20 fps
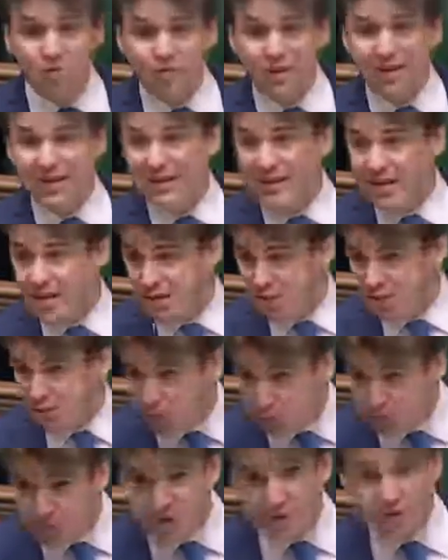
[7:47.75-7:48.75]
that at least
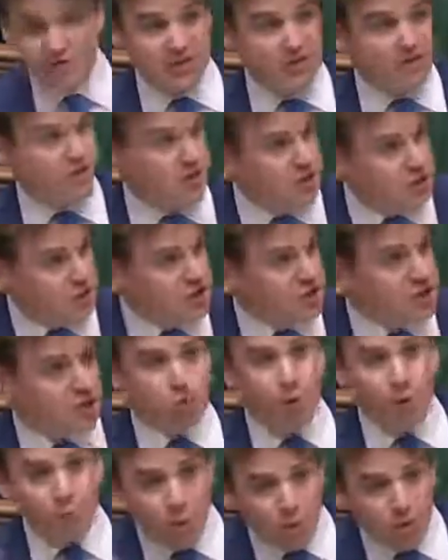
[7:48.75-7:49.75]
promises that in
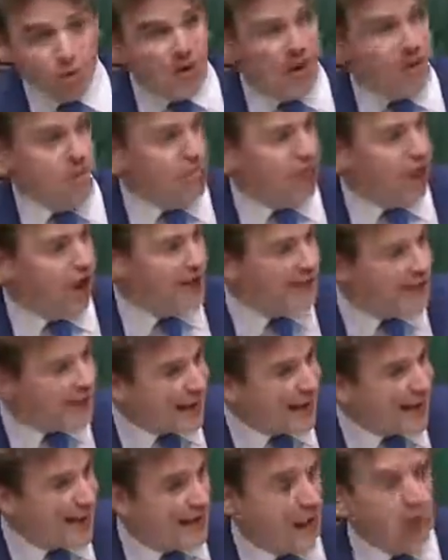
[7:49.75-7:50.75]
future we will get the right
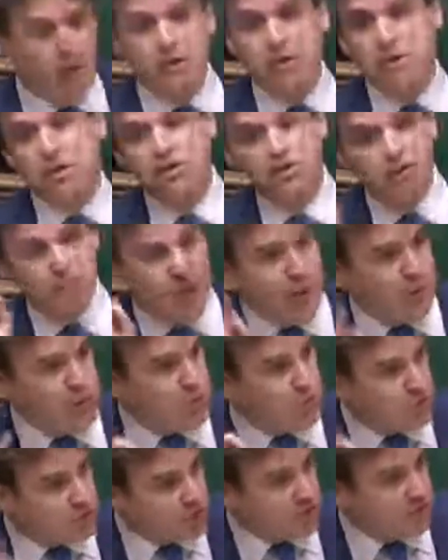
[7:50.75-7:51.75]
data to be able
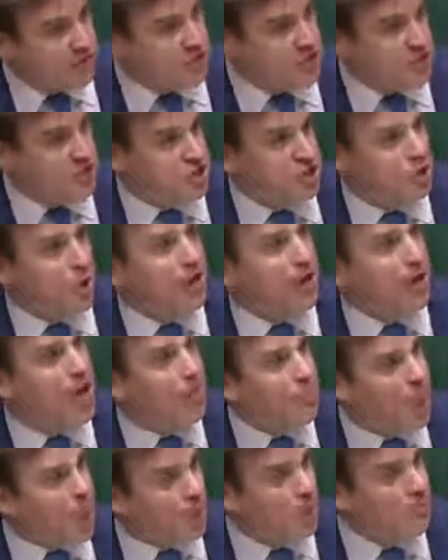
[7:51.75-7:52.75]
to look at this issue and
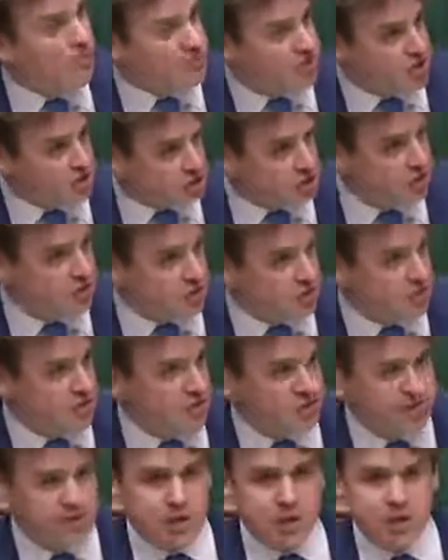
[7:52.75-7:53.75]
come up with
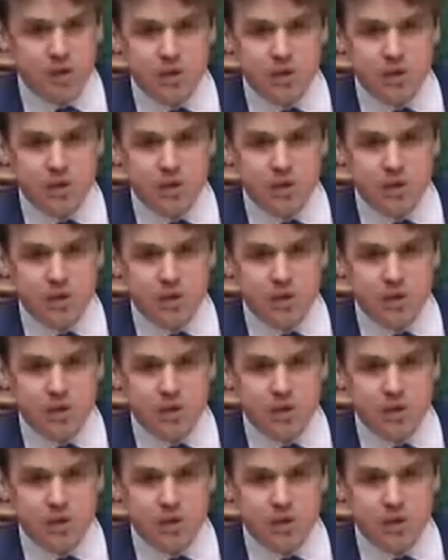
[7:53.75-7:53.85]
solutions.